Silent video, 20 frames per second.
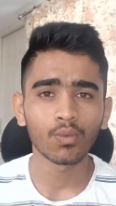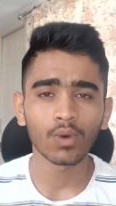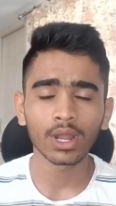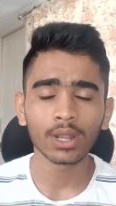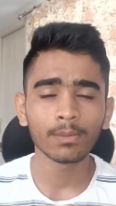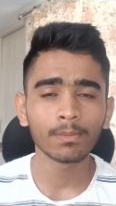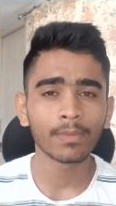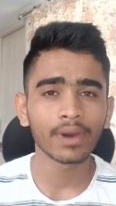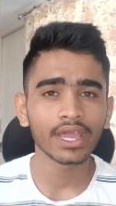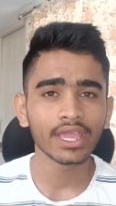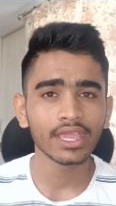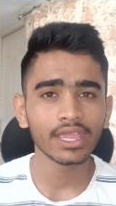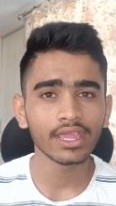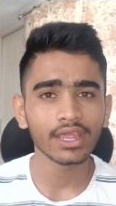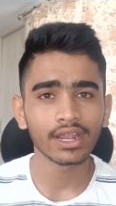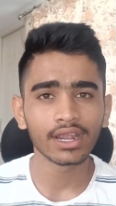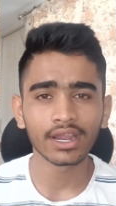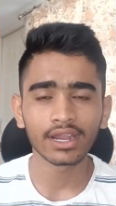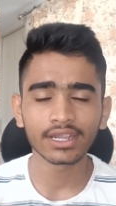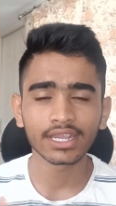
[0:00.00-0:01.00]
1
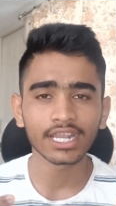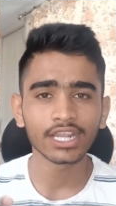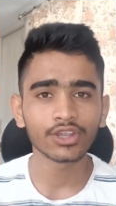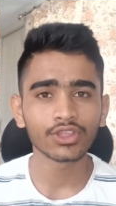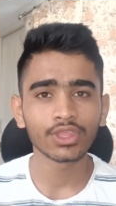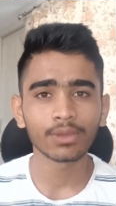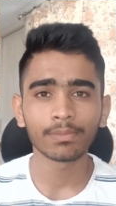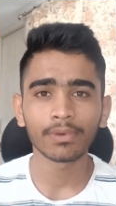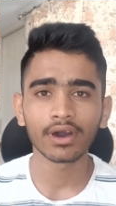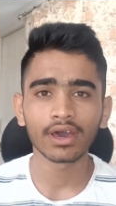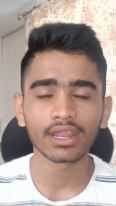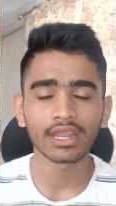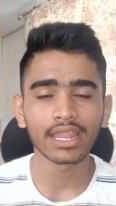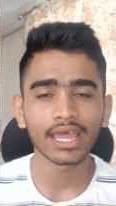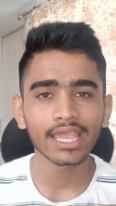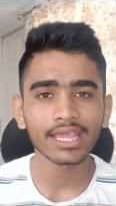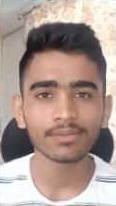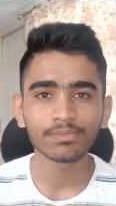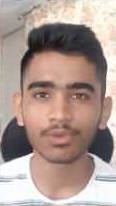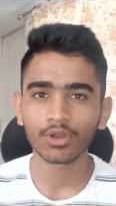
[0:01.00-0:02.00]
by uh, 10 to the power
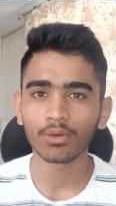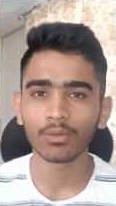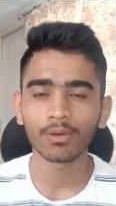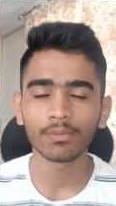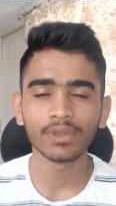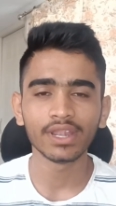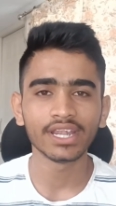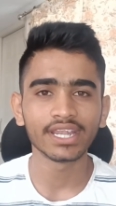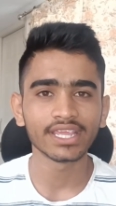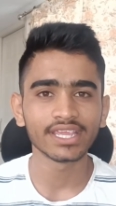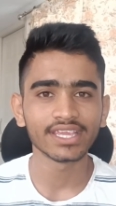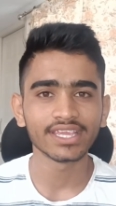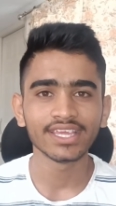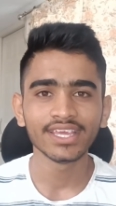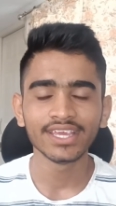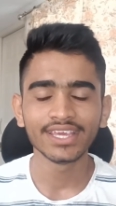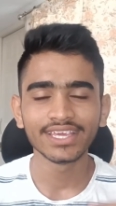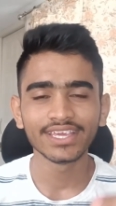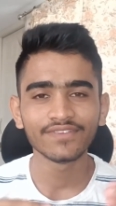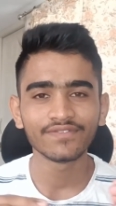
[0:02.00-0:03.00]
9 probability
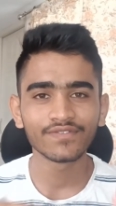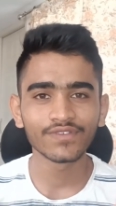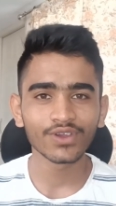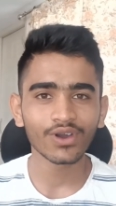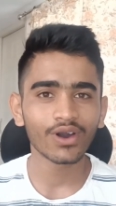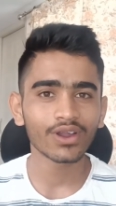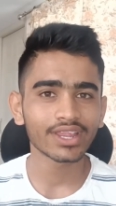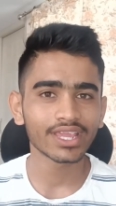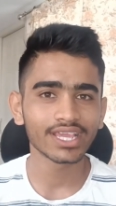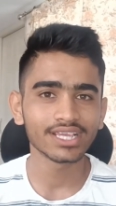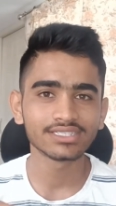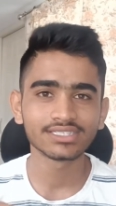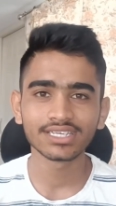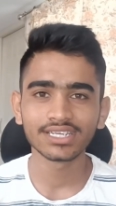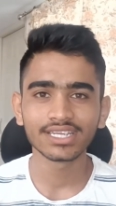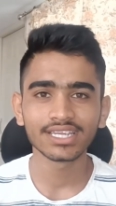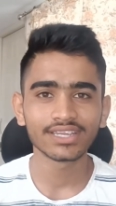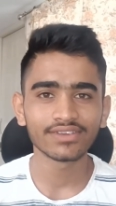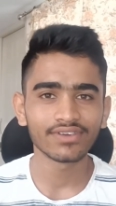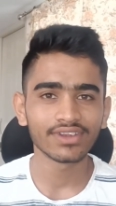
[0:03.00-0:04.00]
if your
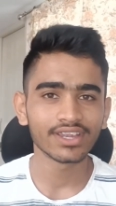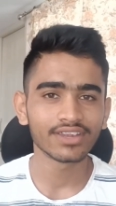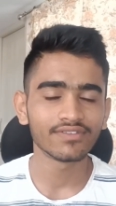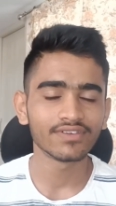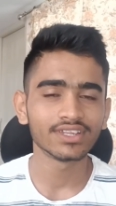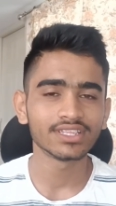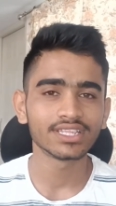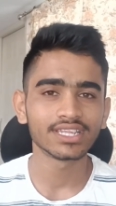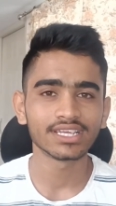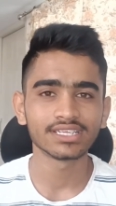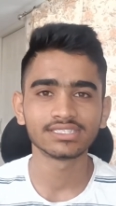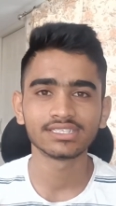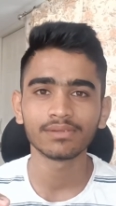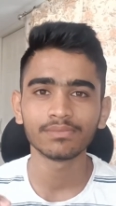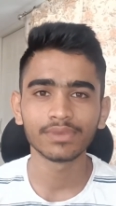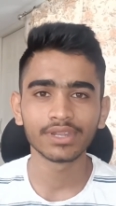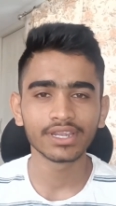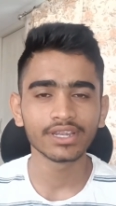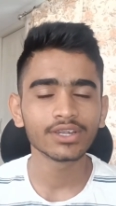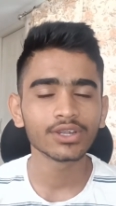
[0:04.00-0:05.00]
kcet 2023
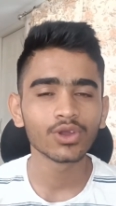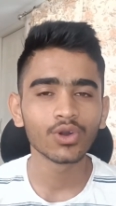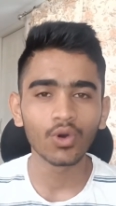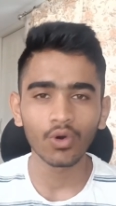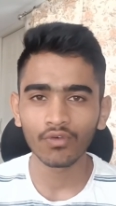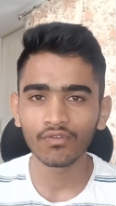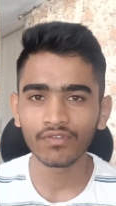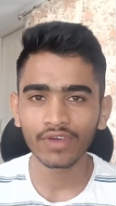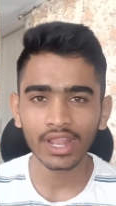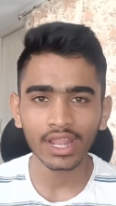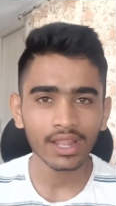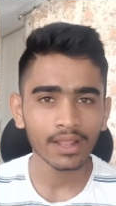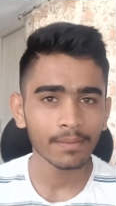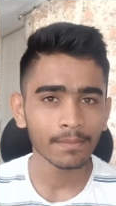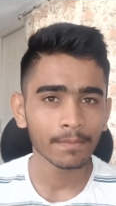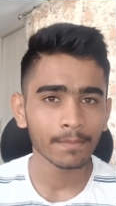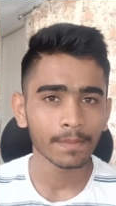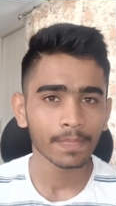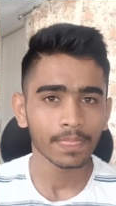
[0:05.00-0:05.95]
exam didn't go well